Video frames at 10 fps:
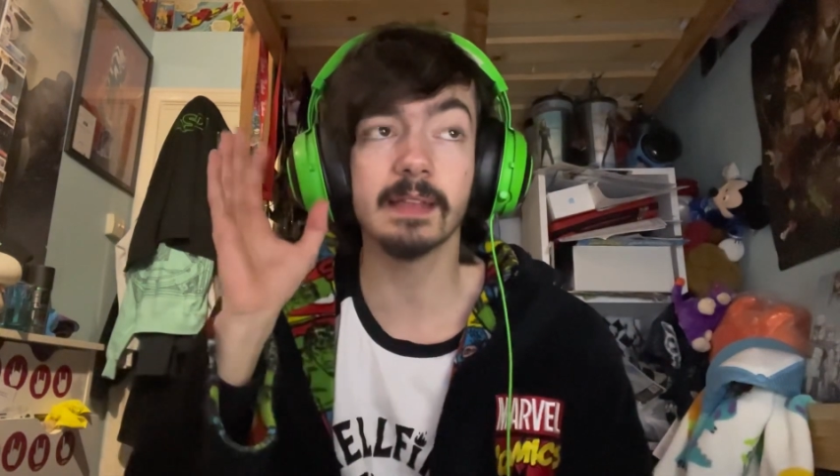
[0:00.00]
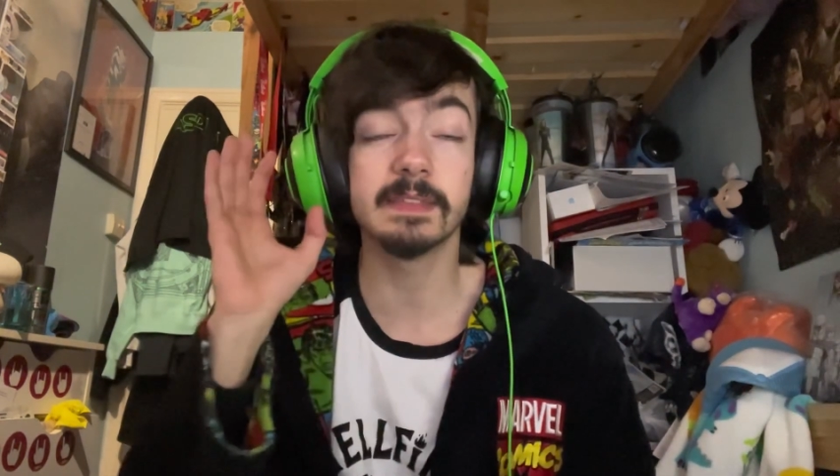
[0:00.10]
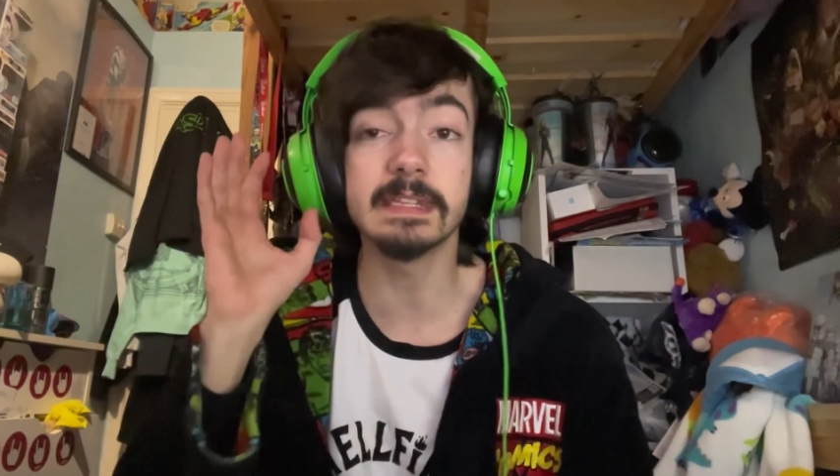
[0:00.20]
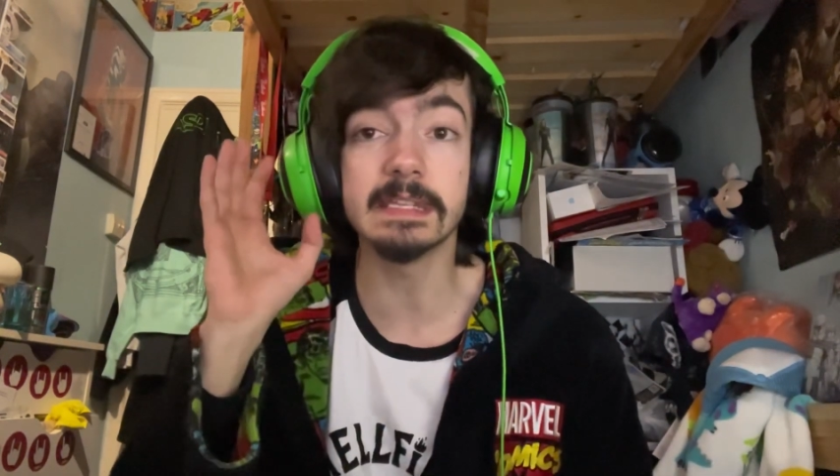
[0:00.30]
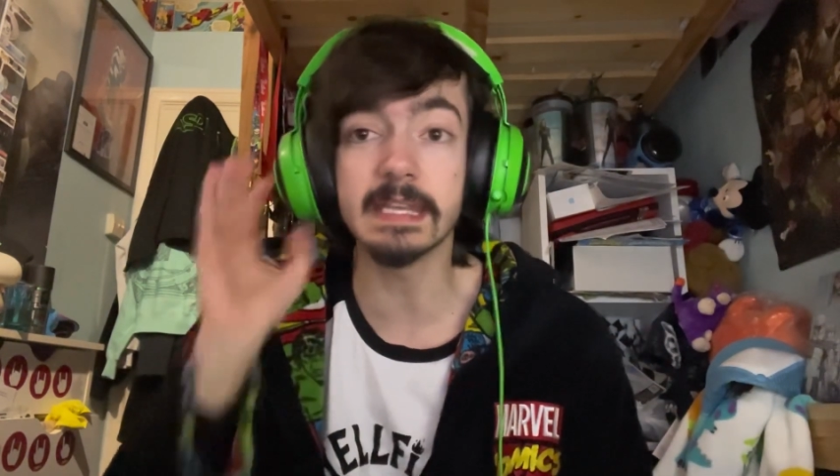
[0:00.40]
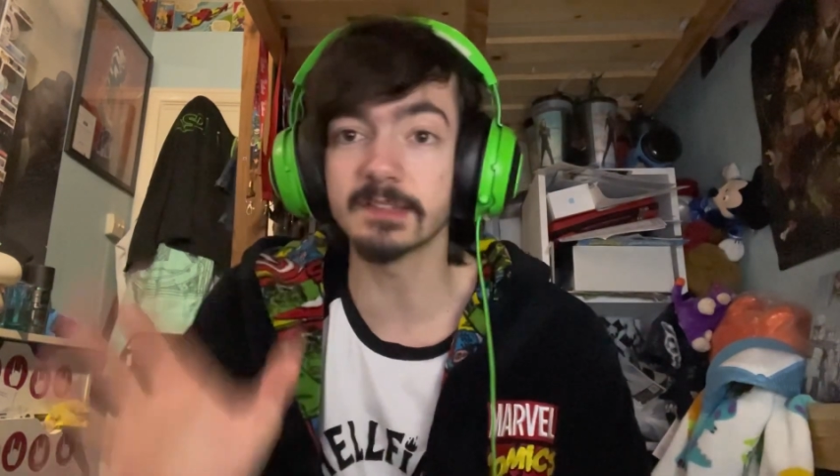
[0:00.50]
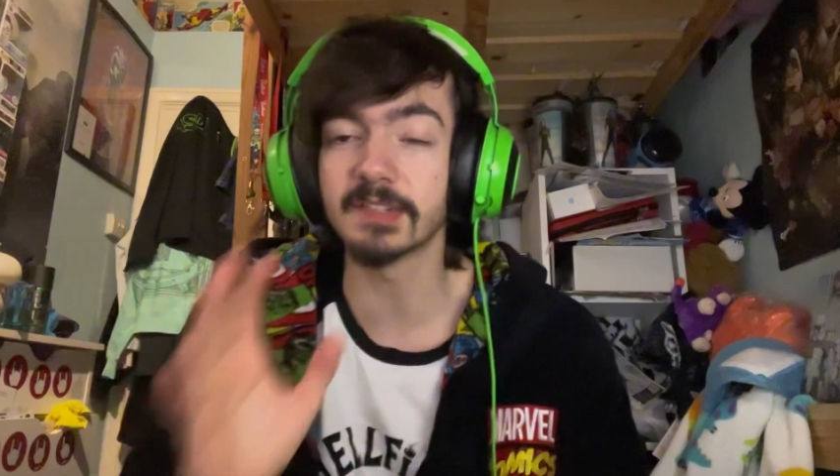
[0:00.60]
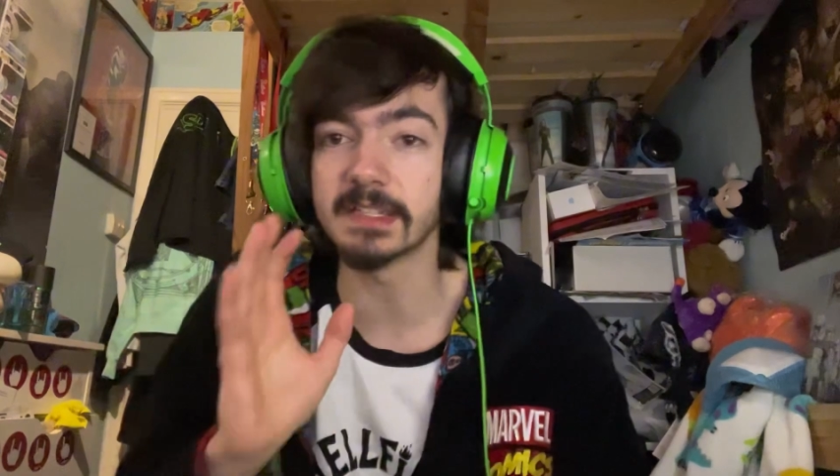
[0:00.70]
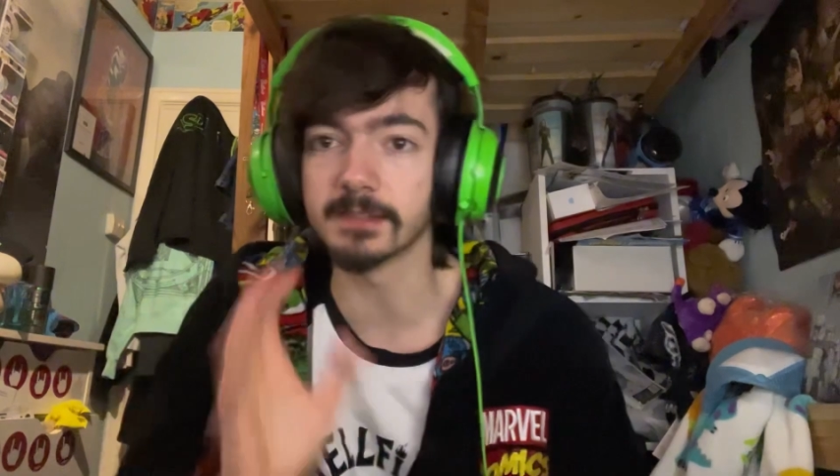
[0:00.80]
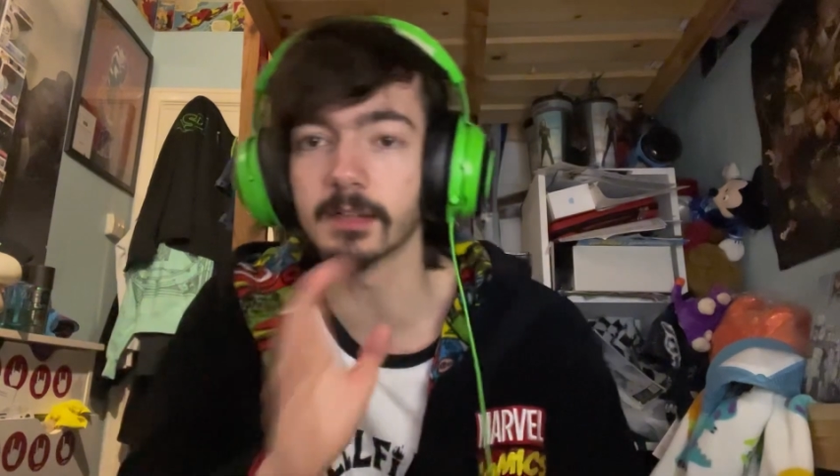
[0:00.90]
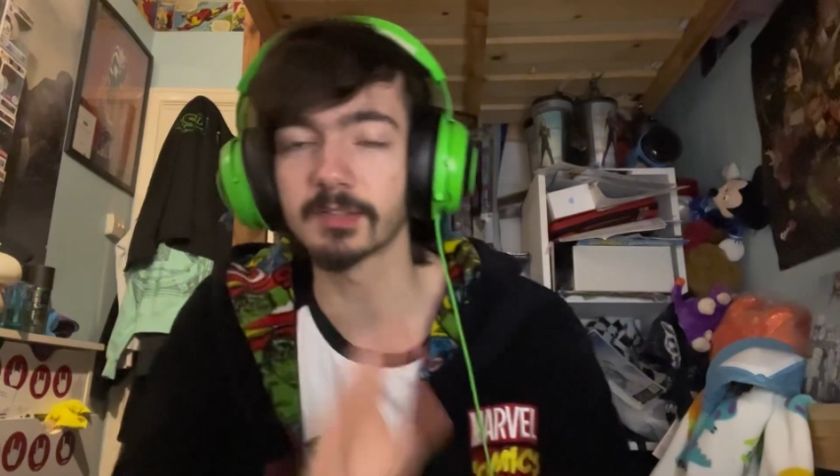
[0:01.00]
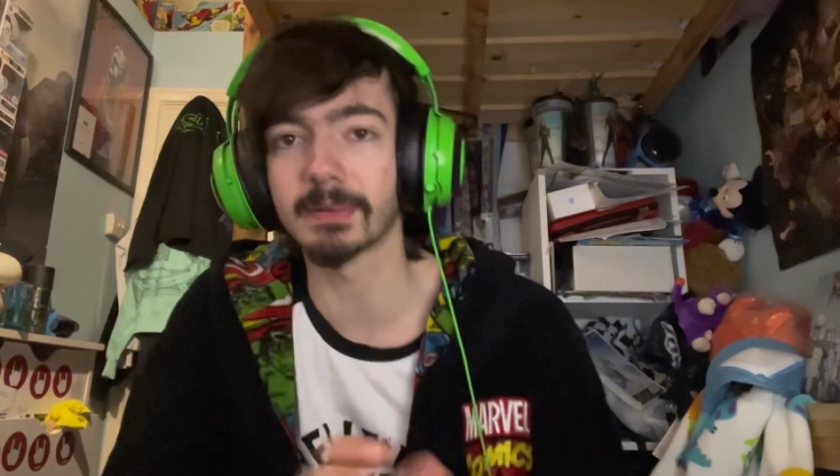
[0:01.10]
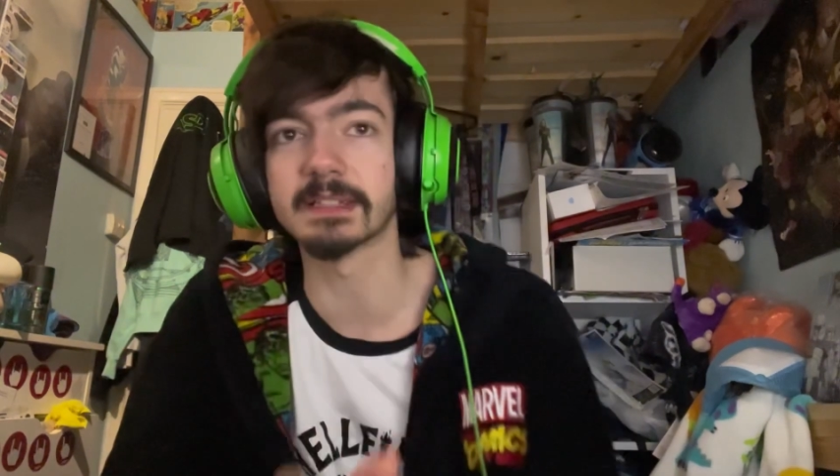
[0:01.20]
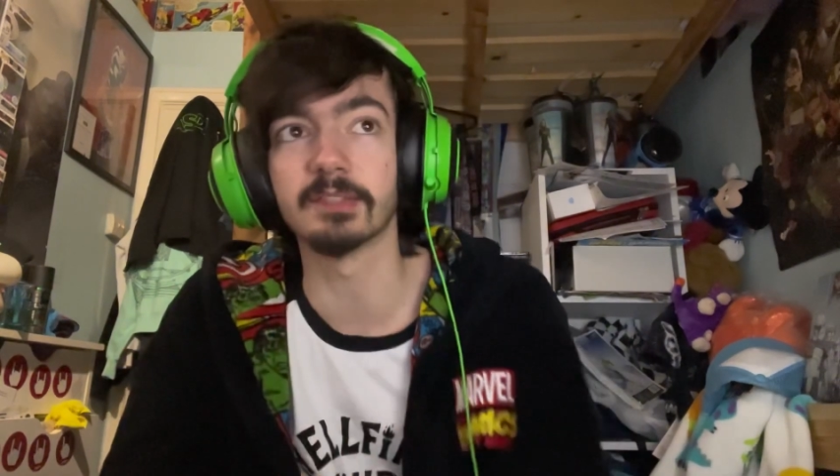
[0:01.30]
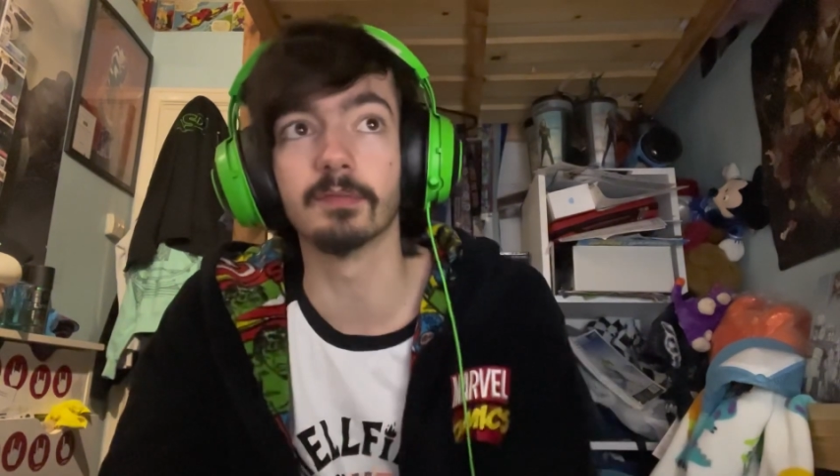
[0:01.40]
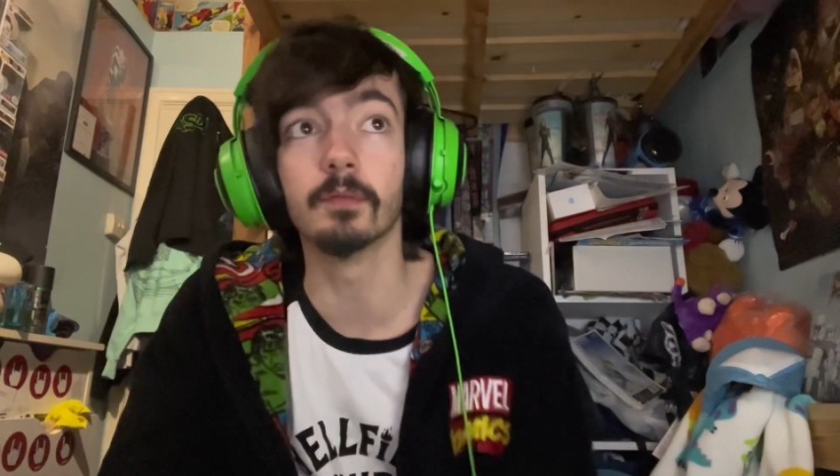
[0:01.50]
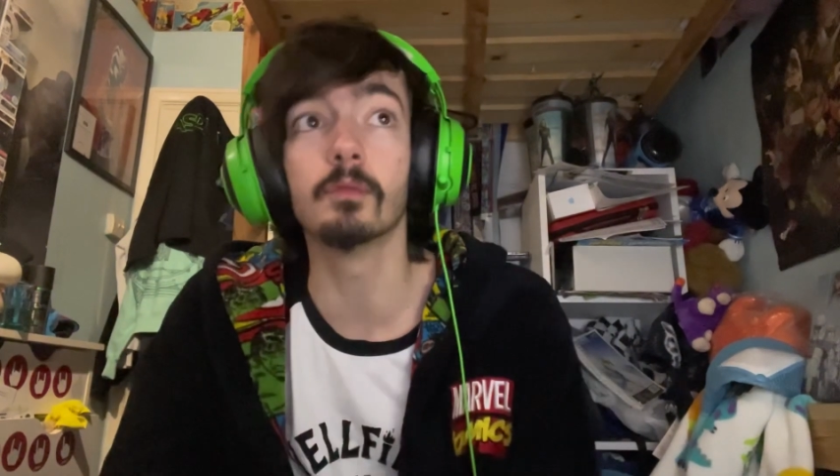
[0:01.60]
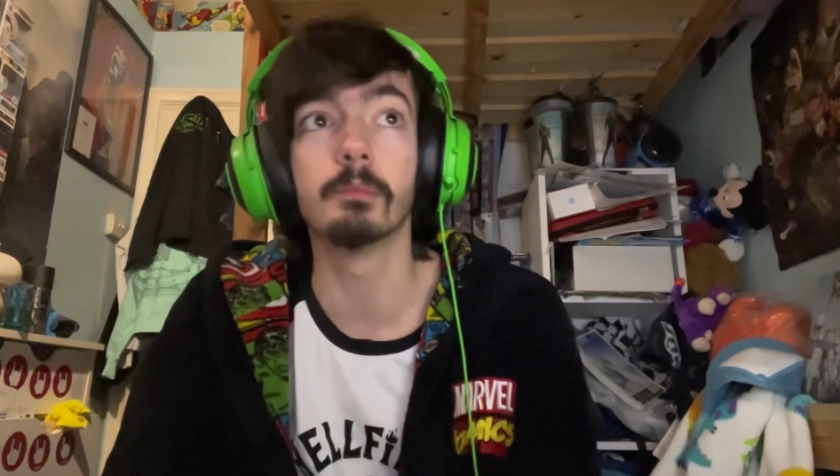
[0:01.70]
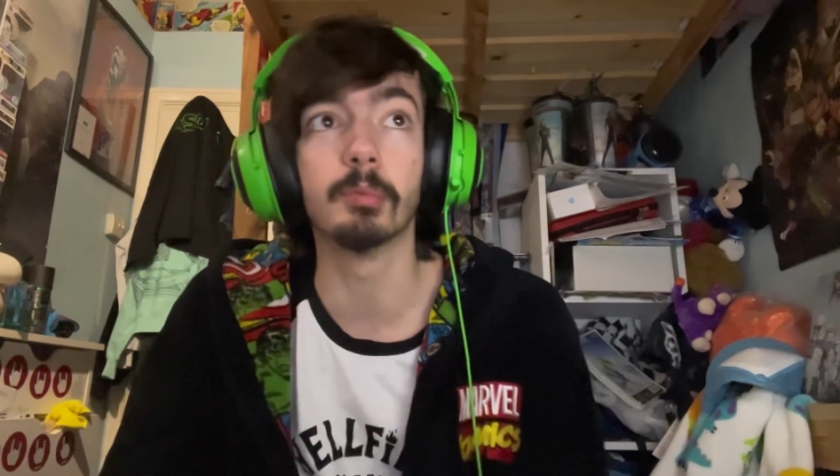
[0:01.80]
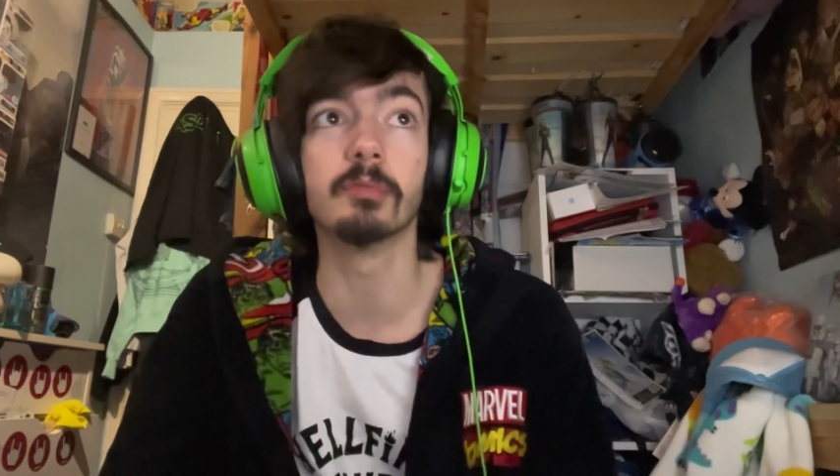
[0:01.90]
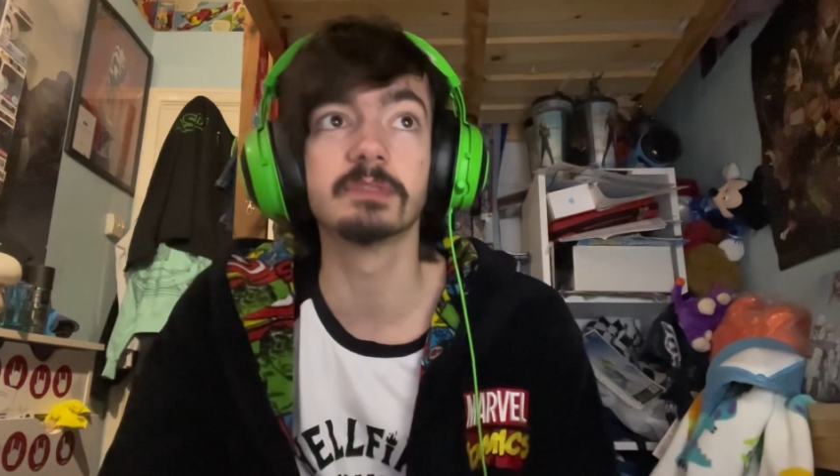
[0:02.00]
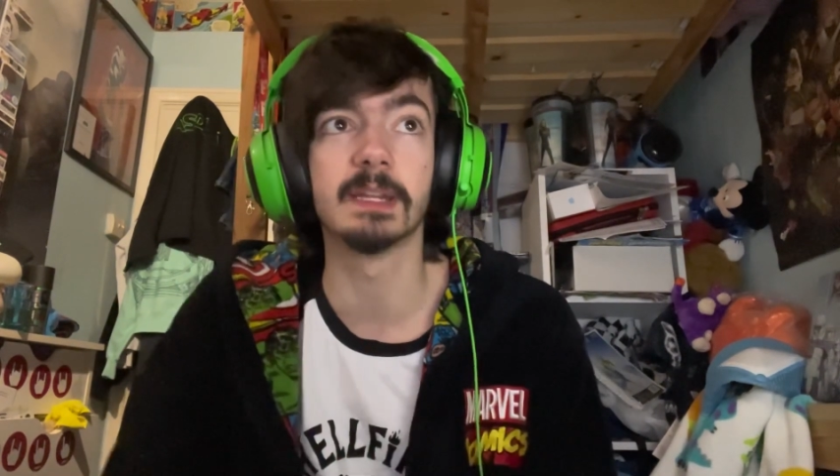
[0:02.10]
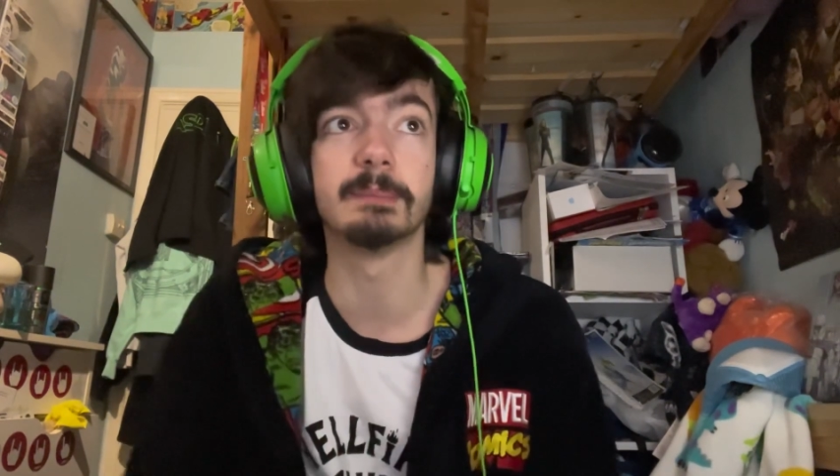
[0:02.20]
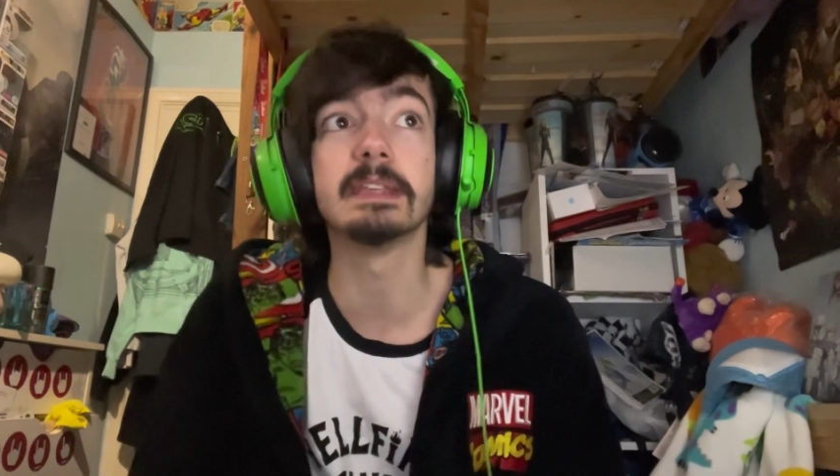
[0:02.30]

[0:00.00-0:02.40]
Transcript: Itzy dance practice for Born to Be.